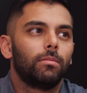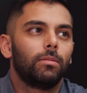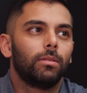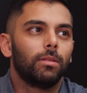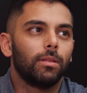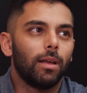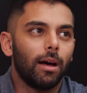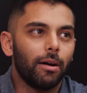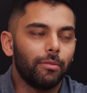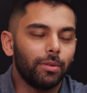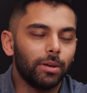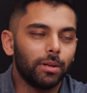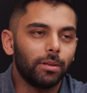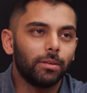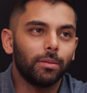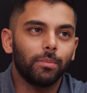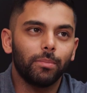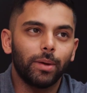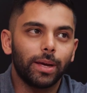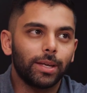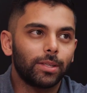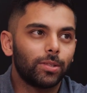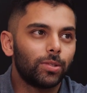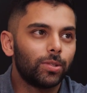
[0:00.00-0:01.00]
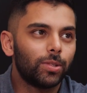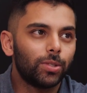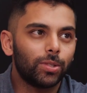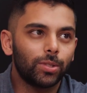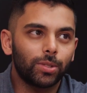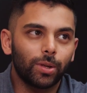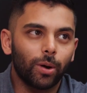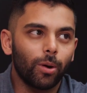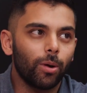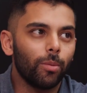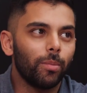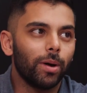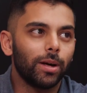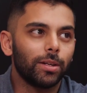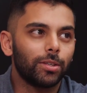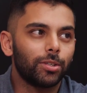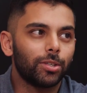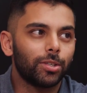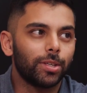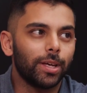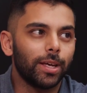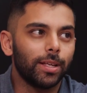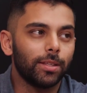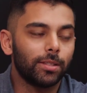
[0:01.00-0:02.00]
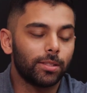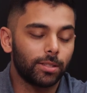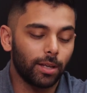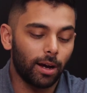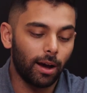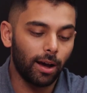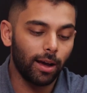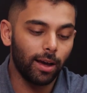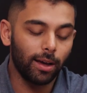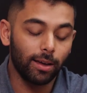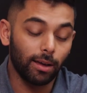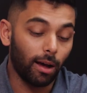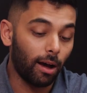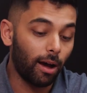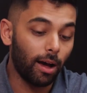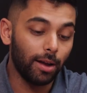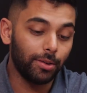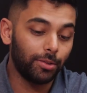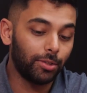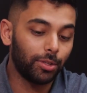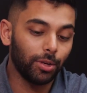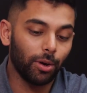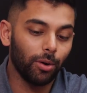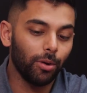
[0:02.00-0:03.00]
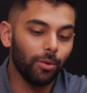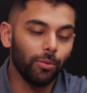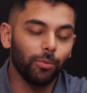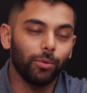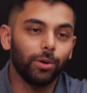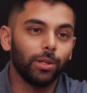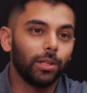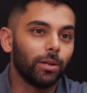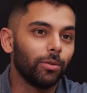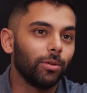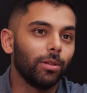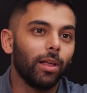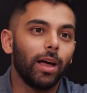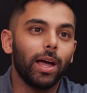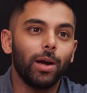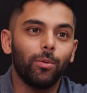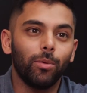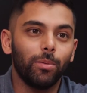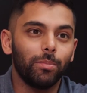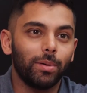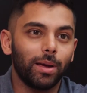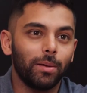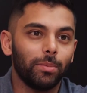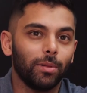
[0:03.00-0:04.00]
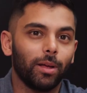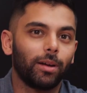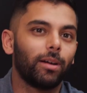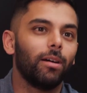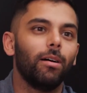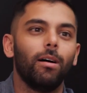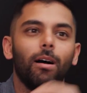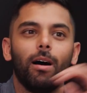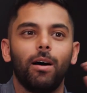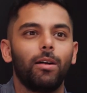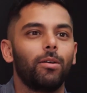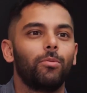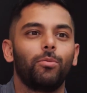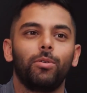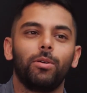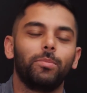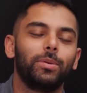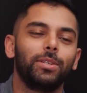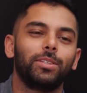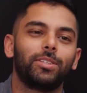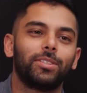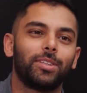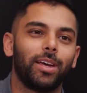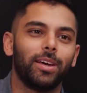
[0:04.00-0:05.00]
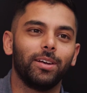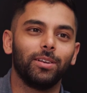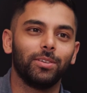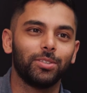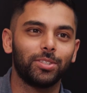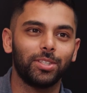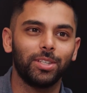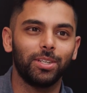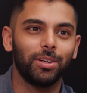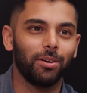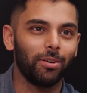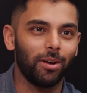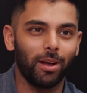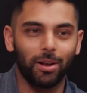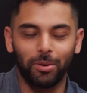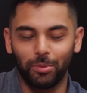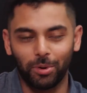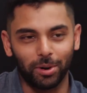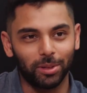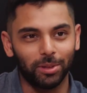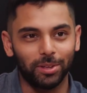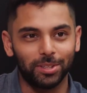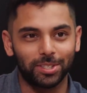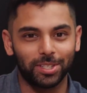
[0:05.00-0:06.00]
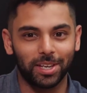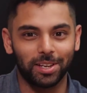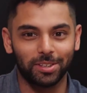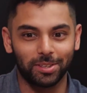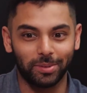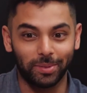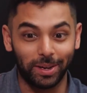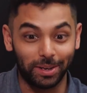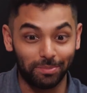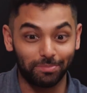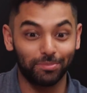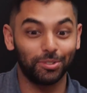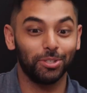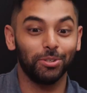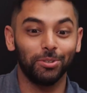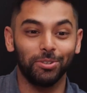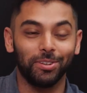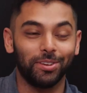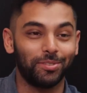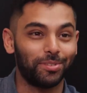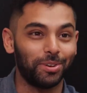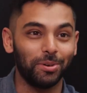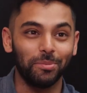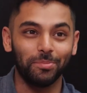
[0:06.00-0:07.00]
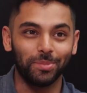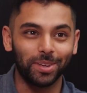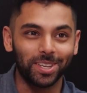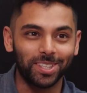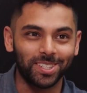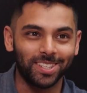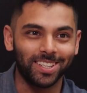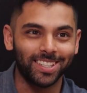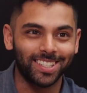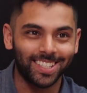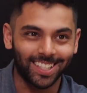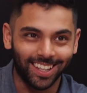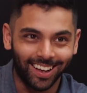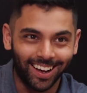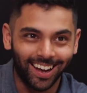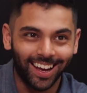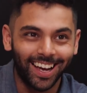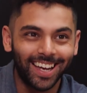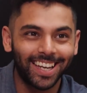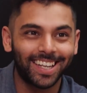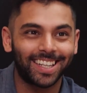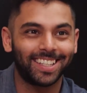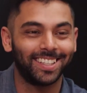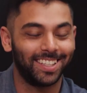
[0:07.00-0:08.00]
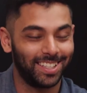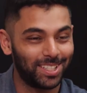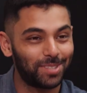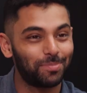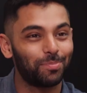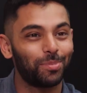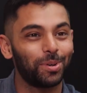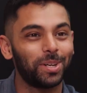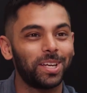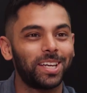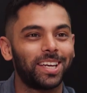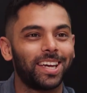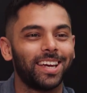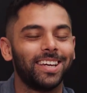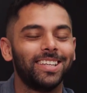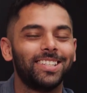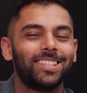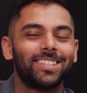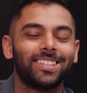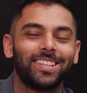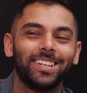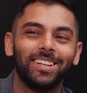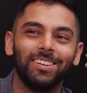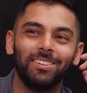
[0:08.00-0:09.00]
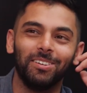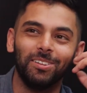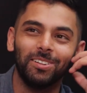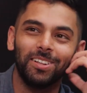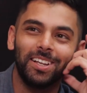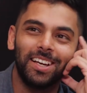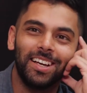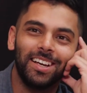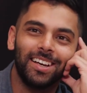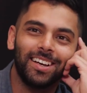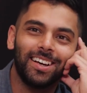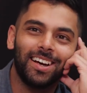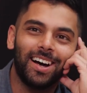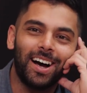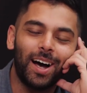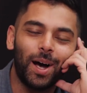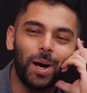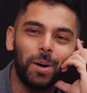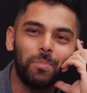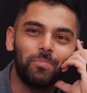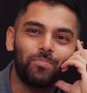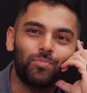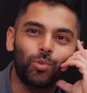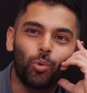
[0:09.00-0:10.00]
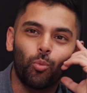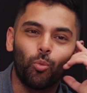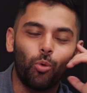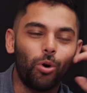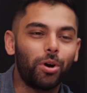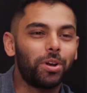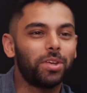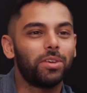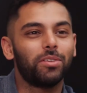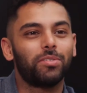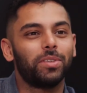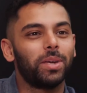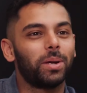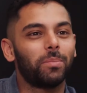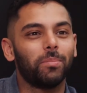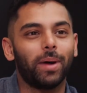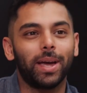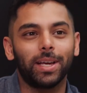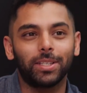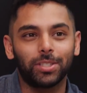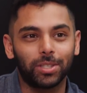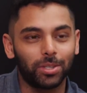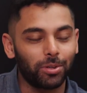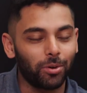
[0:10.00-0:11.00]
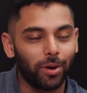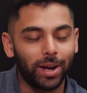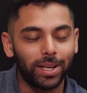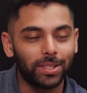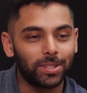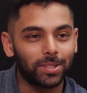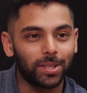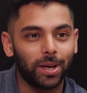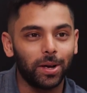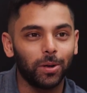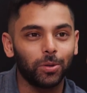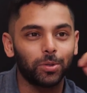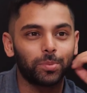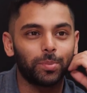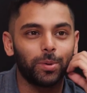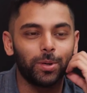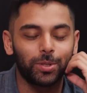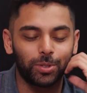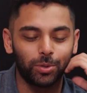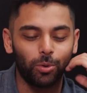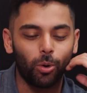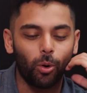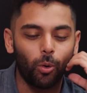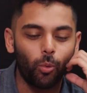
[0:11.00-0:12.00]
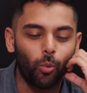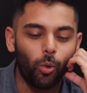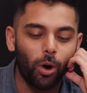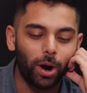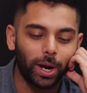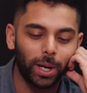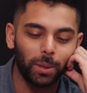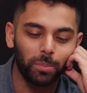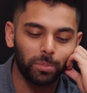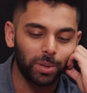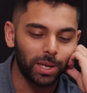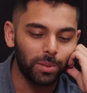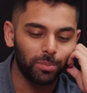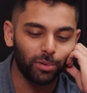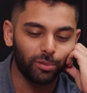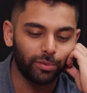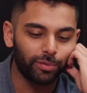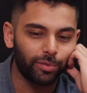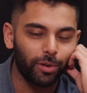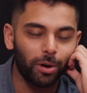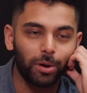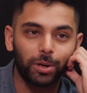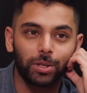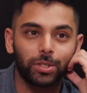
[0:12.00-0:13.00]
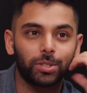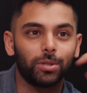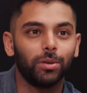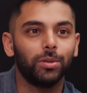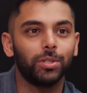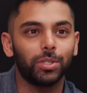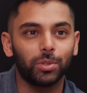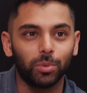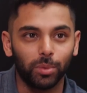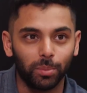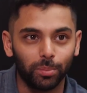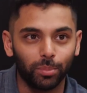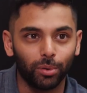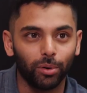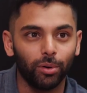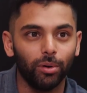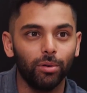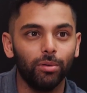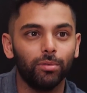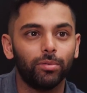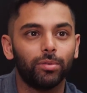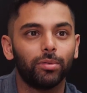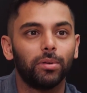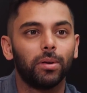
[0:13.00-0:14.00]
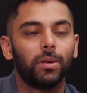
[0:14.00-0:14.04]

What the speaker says: Love it. It makes so much sense. I don't really relate when people are like, oh, I don't want to be salesy or I don't want to learn sales. I'm like, dude, if you're in business, like, it's a pretty key skill. What do you think makes a great salesperson or what can people focus on to improve?